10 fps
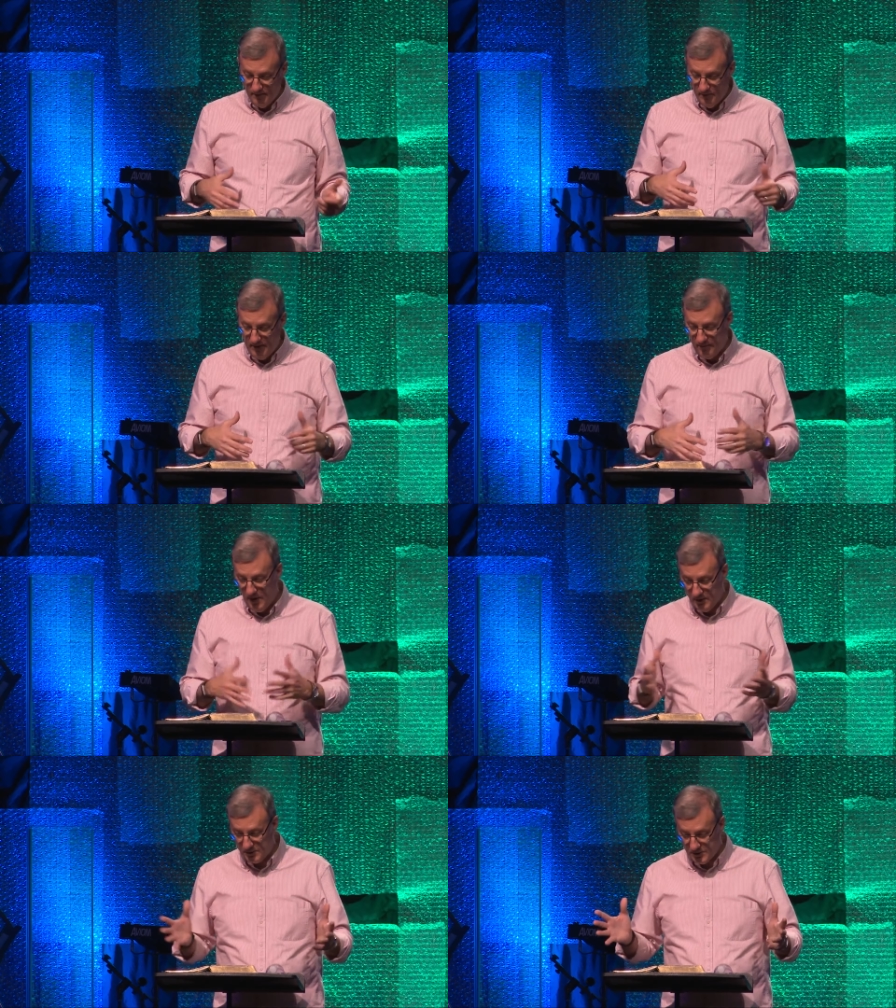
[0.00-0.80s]
We have
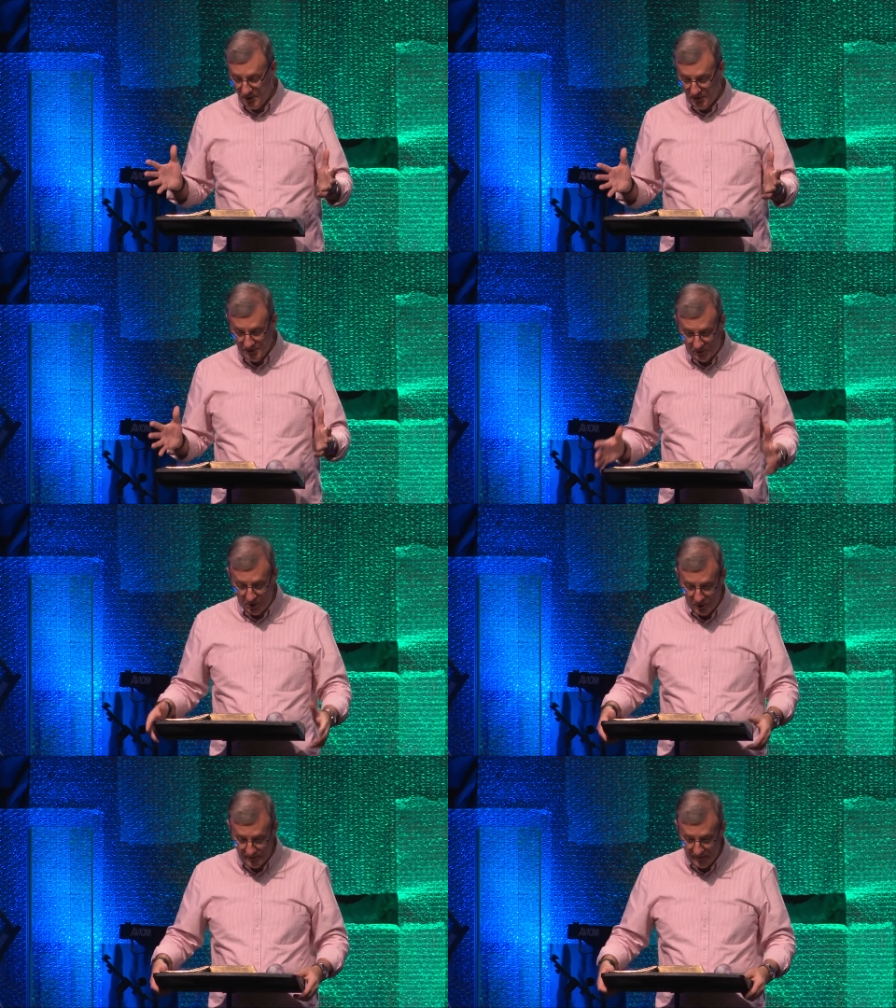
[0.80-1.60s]
hugs, tears,
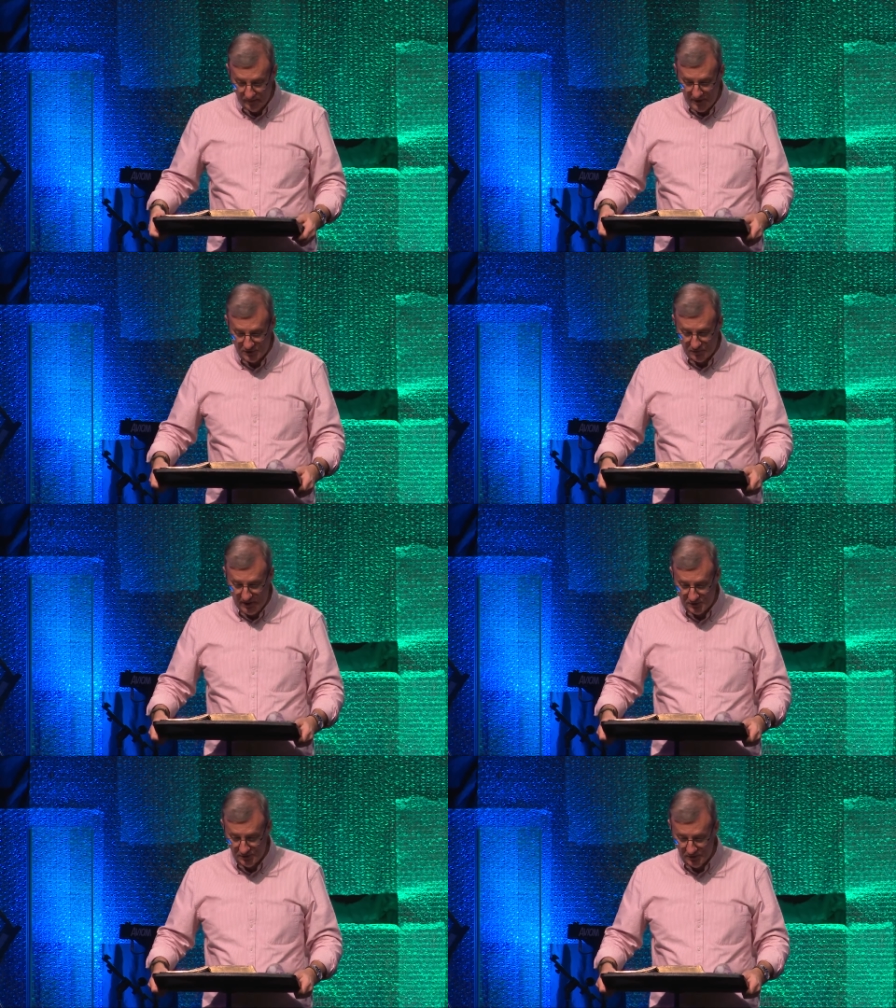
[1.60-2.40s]
encouragement,
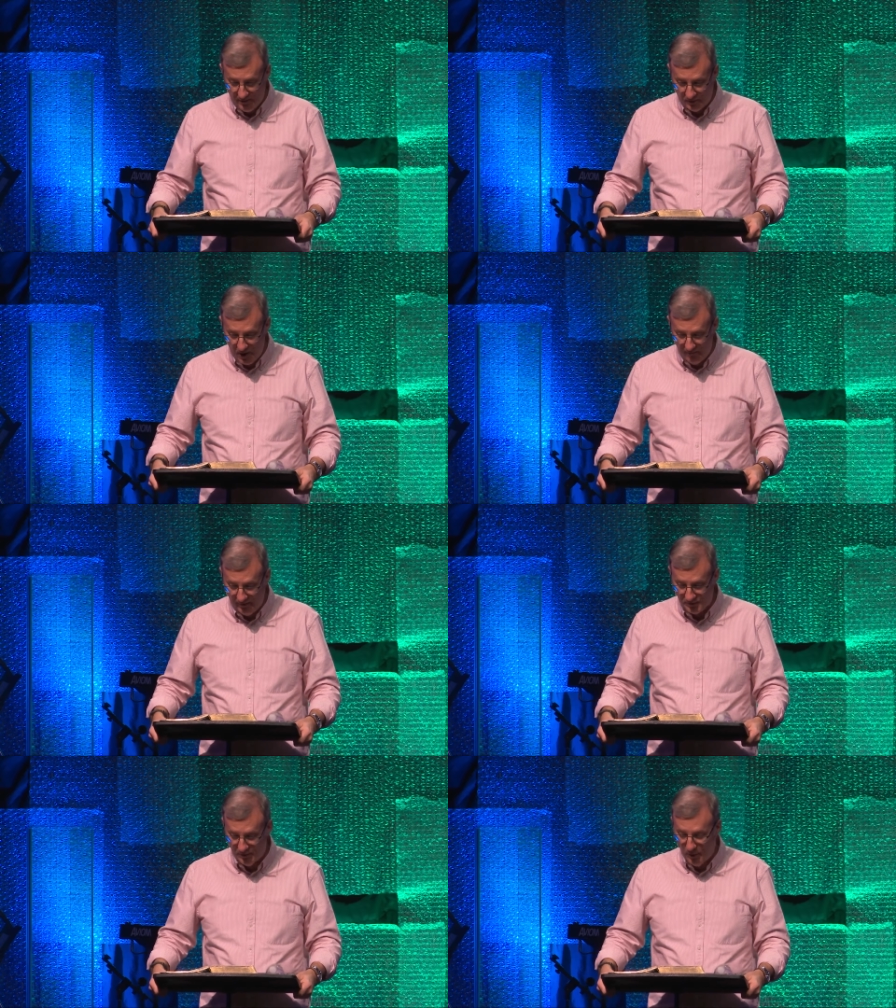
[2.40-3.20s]
restoration, and the
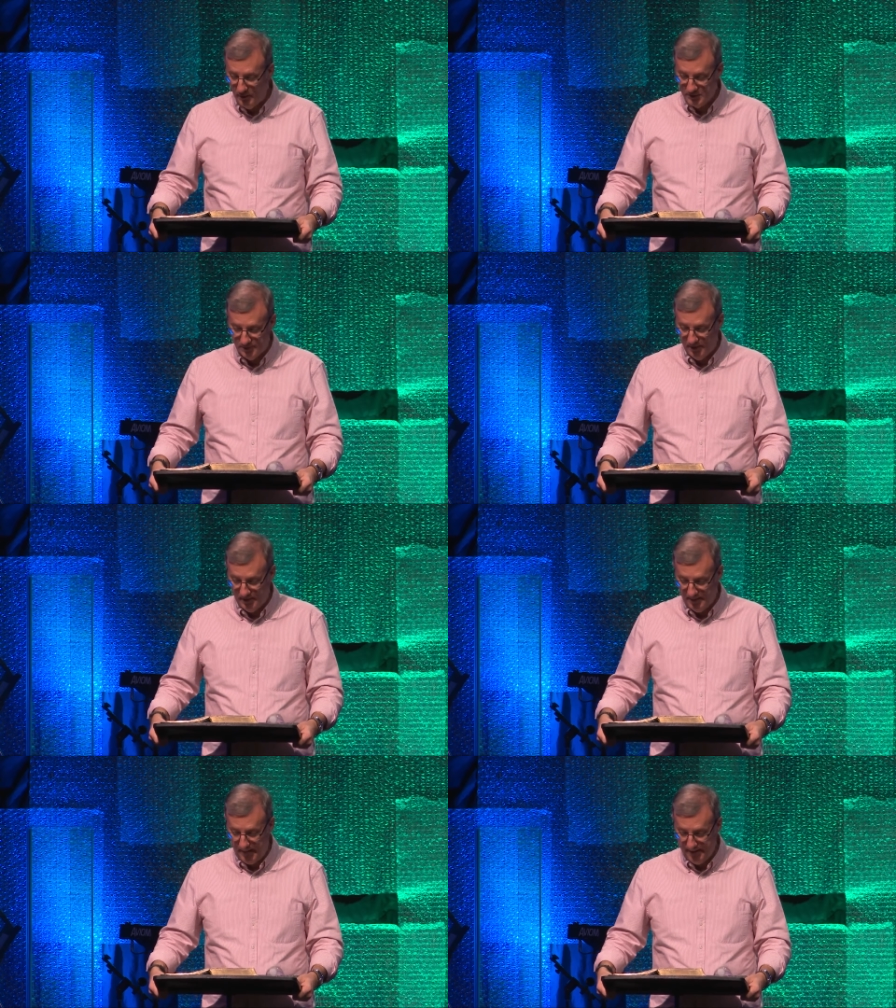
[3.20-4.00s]
confidence of the Holy
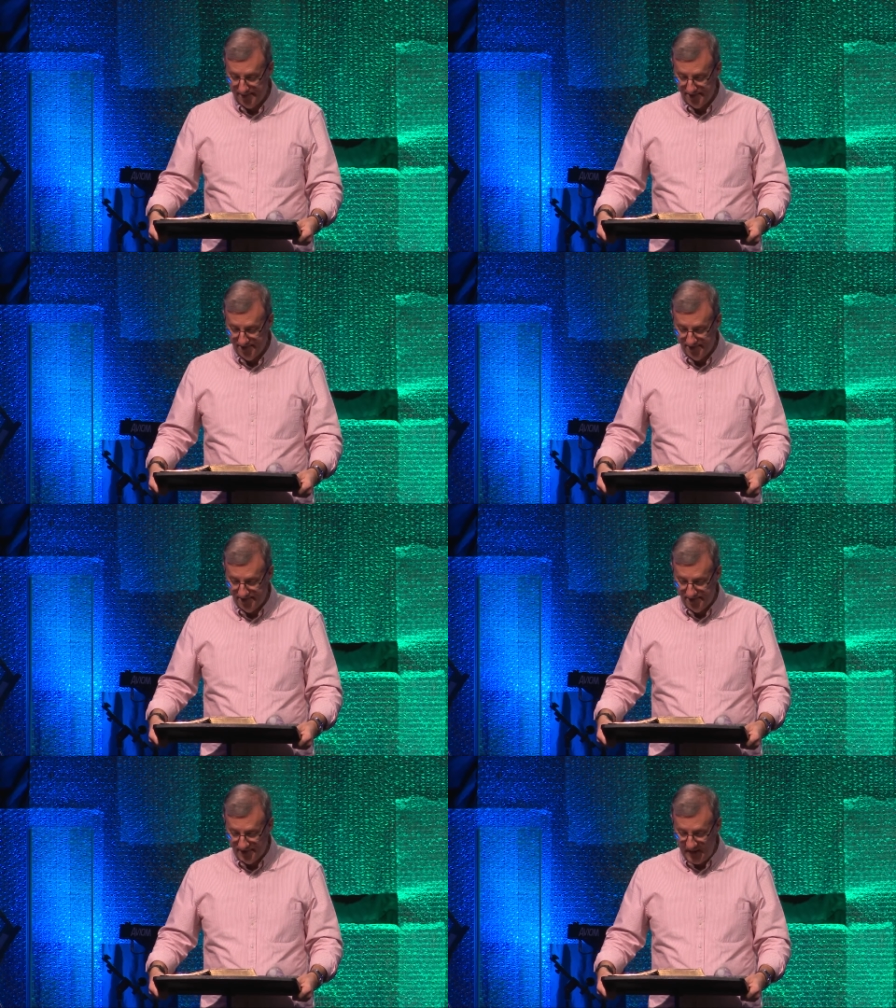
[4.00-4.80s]
Spirit.
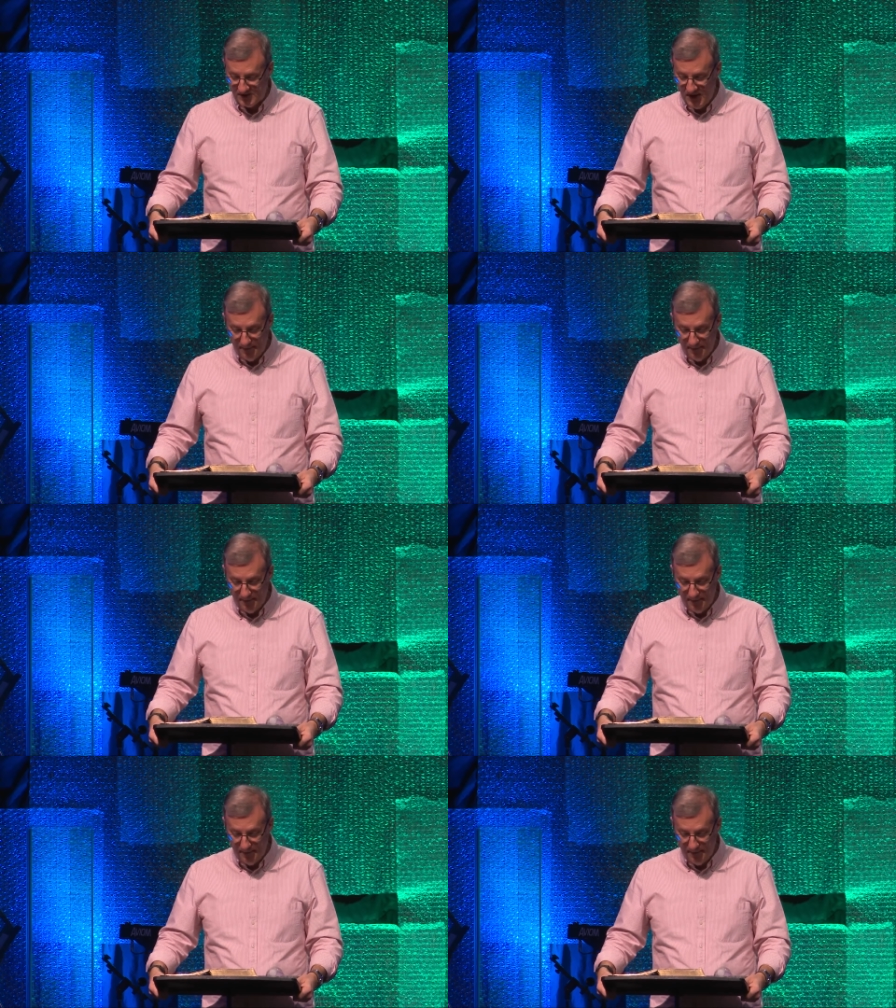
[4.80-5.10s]
Some